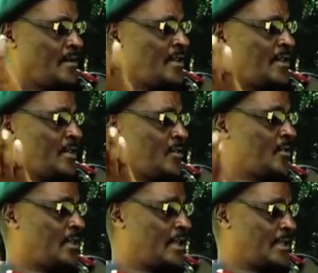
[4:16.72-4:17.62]
see the
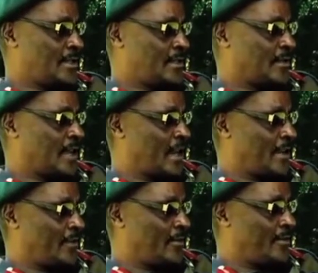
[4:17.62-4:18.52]
soldiers
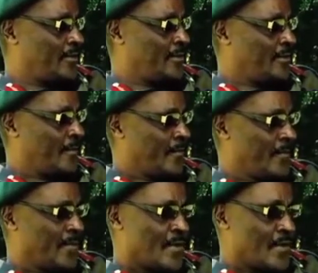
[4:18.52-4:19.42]
carrying you
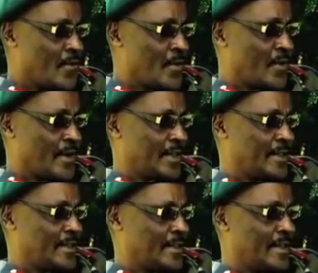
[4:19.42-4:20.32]
when your
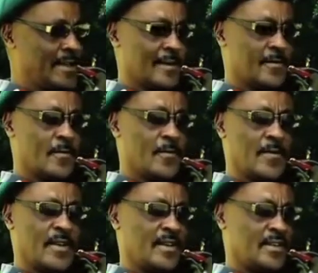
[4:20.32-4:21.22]
kids are in
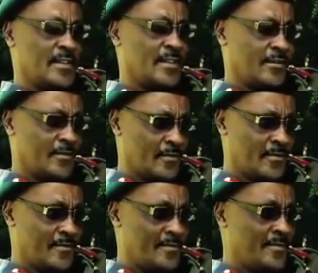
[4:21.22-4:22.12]
the sitting room,
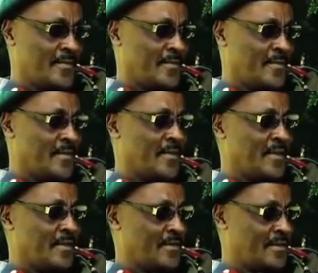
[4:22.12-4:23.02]

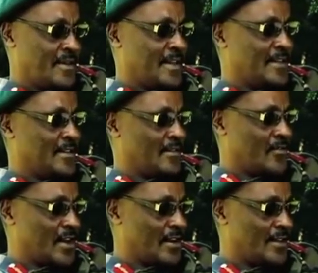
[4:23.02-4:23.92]
or daddy is
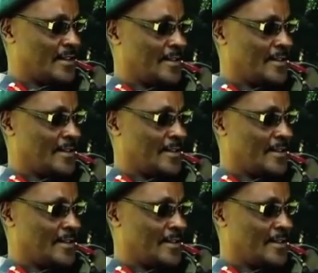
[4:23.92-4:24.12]
drunk,